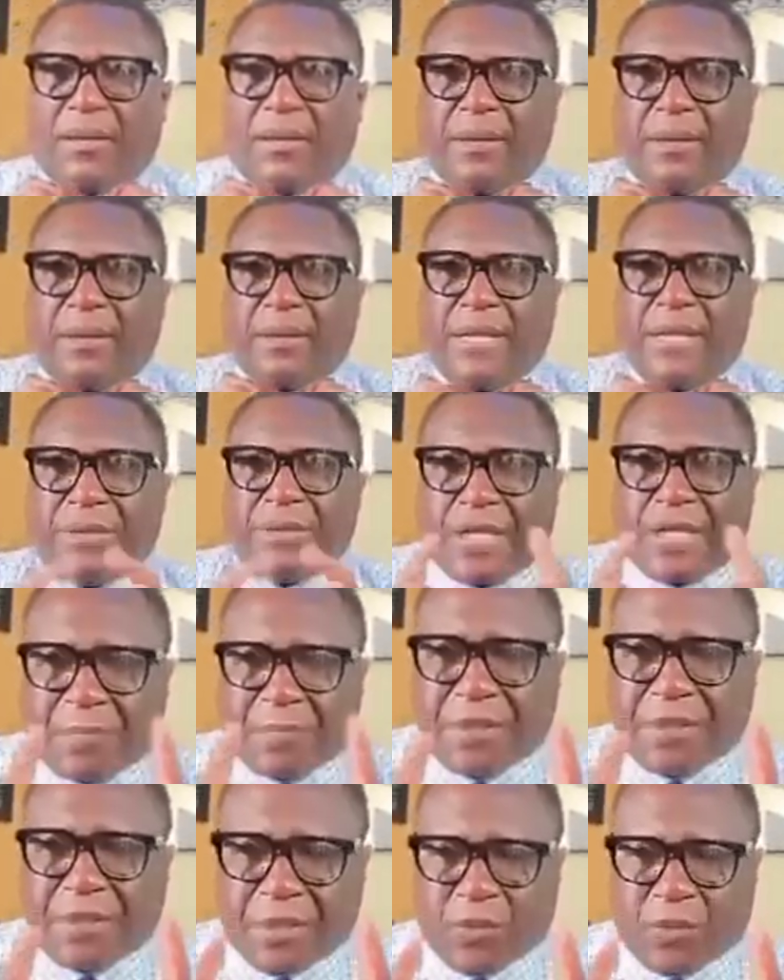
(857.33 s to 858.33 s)
Let's
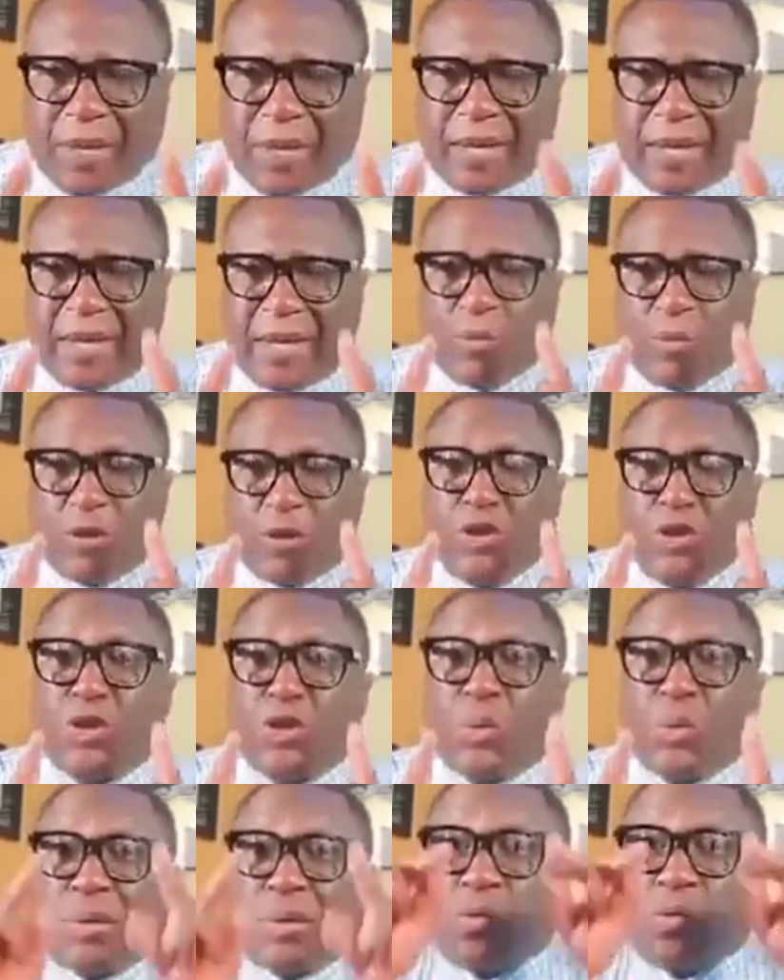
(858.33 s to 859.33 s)
put it this way. I wouldn't
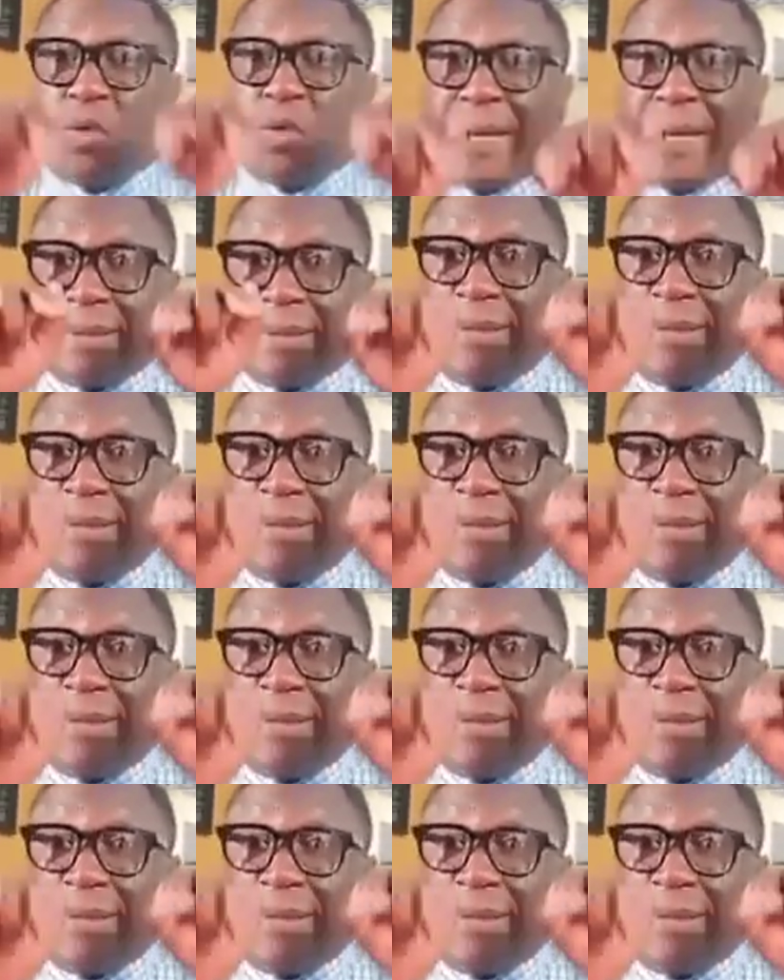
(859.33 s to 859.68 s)
do it right